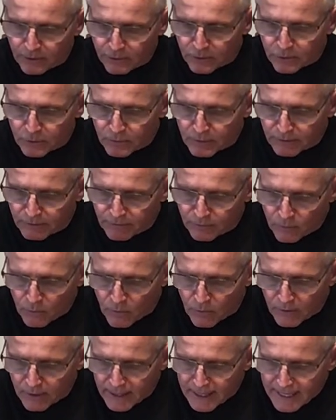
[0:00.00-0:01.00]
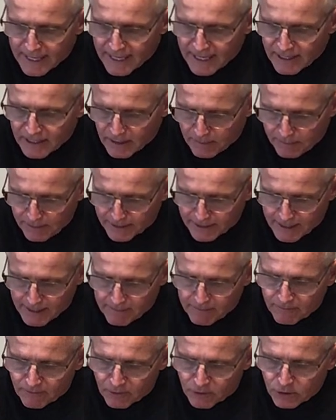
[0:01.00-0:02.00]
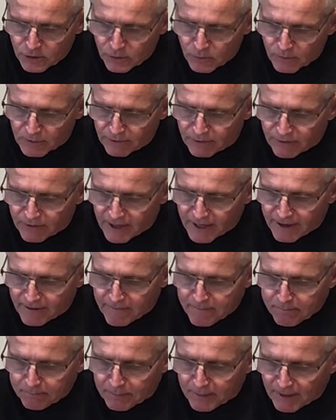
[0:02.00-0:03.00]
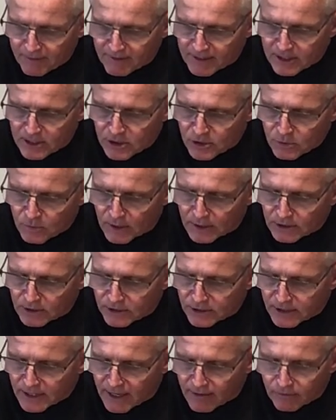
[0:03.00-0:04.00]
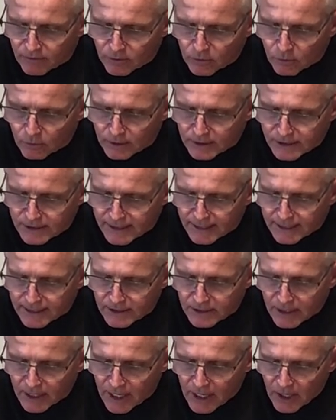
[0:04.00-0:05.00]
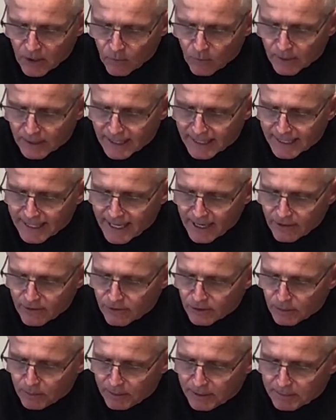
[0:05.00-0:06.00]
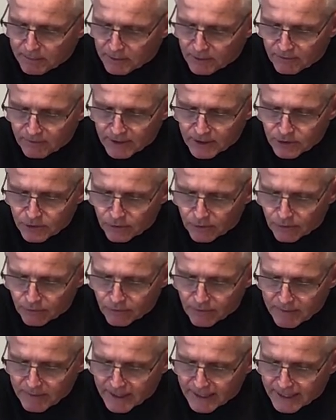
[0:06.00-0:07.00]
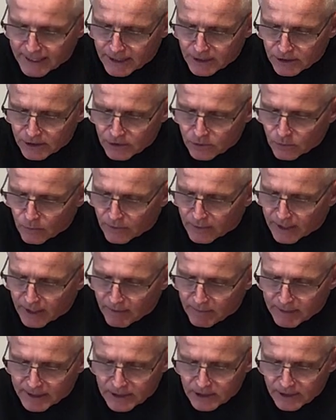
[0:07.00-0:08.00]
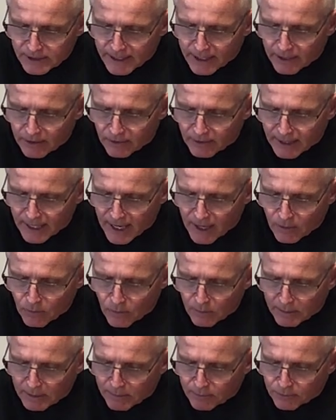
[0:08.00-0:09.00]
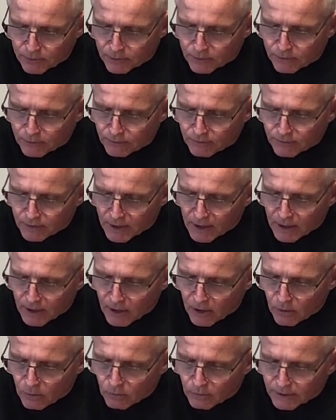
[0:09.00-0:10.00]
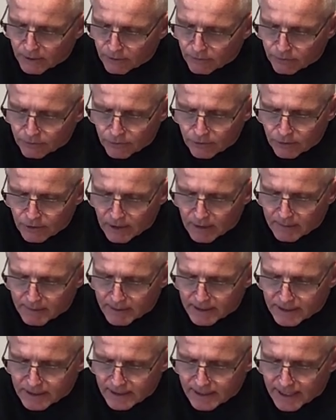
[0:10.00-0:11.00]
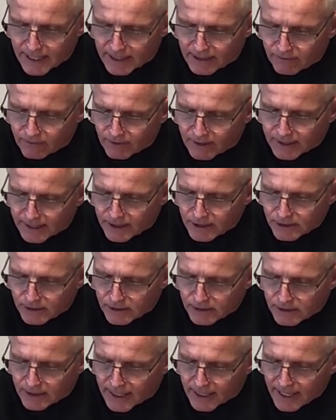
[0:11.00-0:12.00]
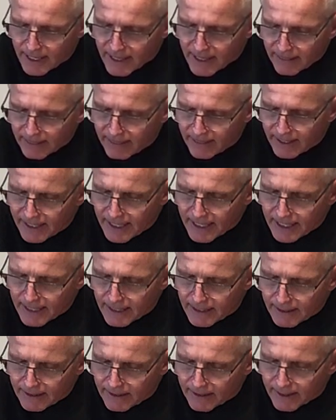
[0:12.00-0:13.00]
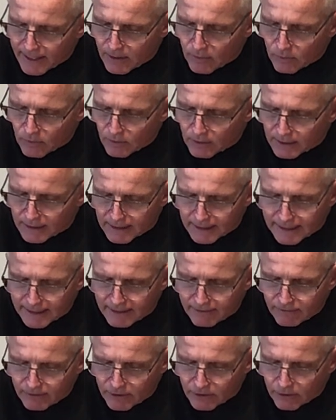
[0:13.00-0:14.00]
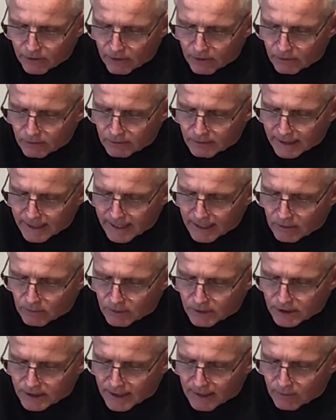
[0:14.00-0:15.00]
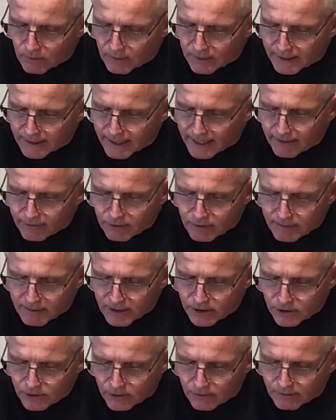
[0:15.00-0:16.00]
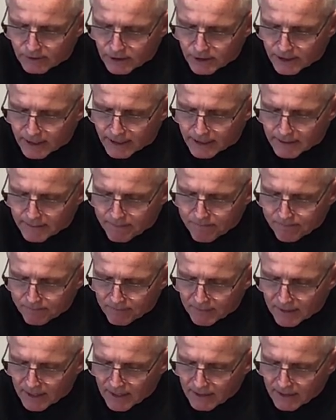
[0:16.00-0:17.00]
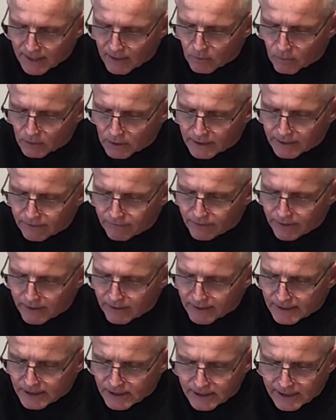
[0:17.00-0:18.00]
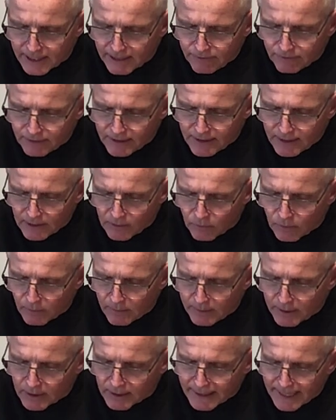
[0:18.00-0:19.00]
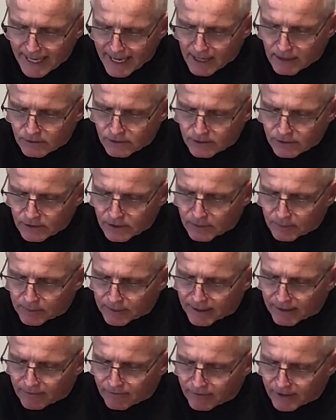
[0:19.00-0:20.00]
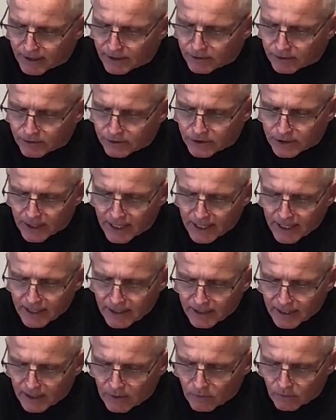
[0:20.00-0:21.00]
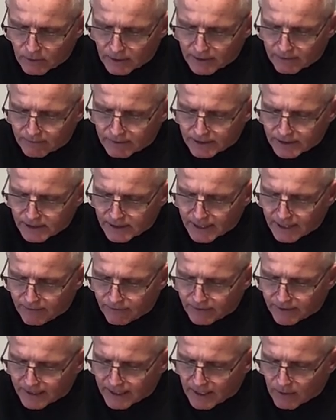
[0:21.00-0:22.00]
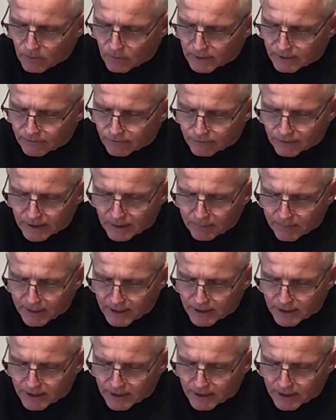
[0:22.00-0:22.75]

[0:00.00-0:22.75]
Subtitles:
through 24, then pick up in verse 25. This is what the sovereign Lord says. When I gather the people of Israel from the nations where they have been scattered, I will be proved holy through them in the sight of the nations. Then they will live in their own land, which I gave to my servant Jacob. They will live there in safety and will build houses and plant vineyards. They will live in safety, and I will inflict